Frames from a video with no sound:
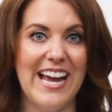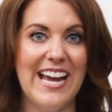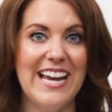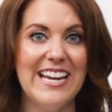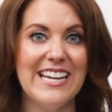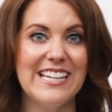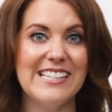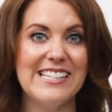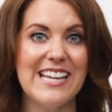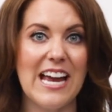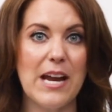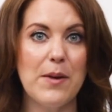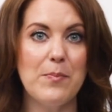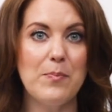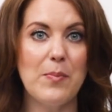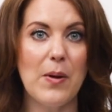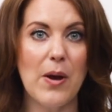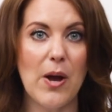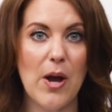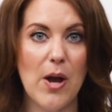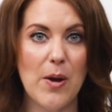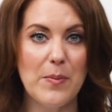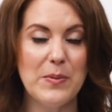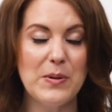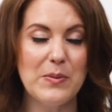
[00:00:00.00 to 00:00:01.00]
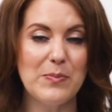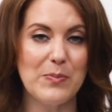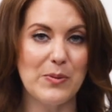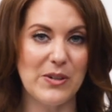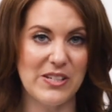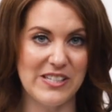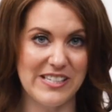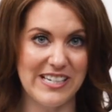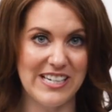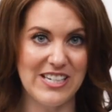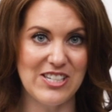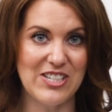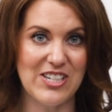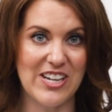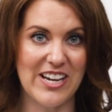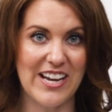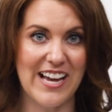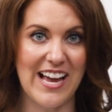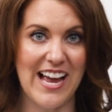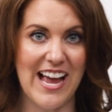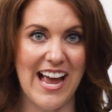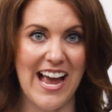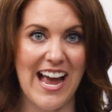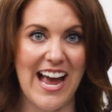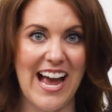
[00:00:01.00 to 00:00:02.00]
It is a permanent
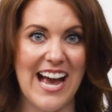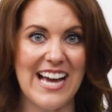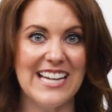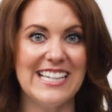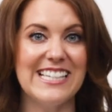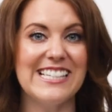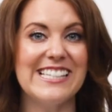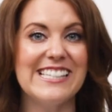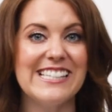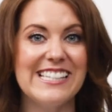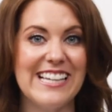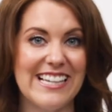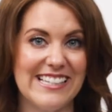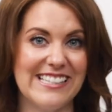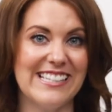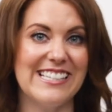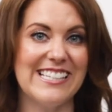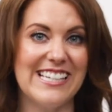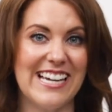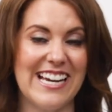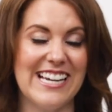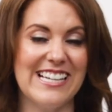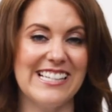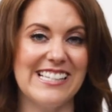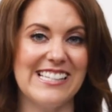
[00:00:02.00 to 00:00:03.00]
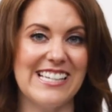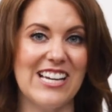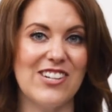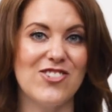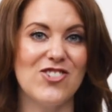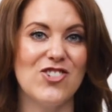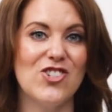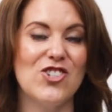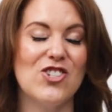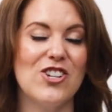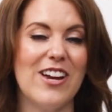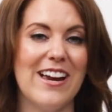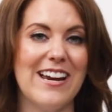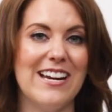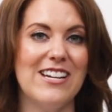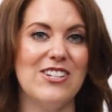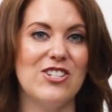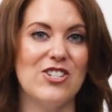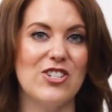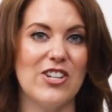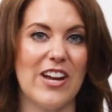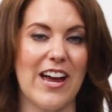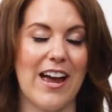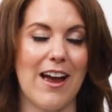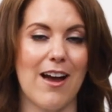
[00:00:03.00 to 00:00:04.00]
procedure and necessitates a
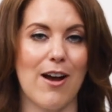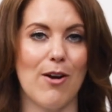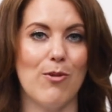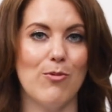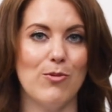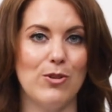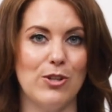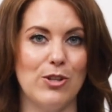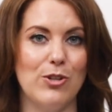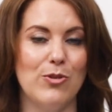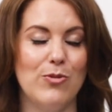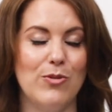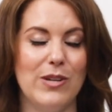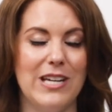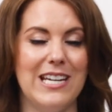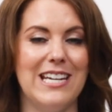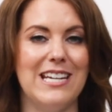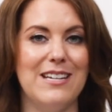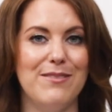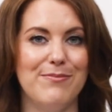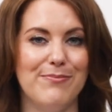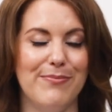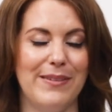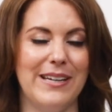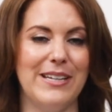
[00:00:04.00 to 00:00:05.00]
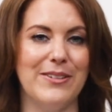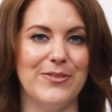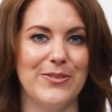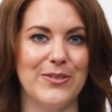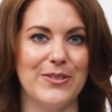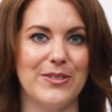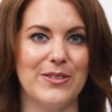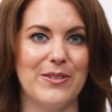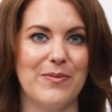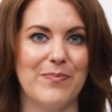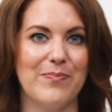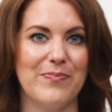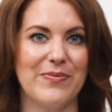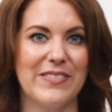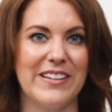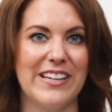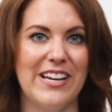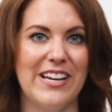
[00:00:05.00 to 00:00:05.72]
change to how you eat meals.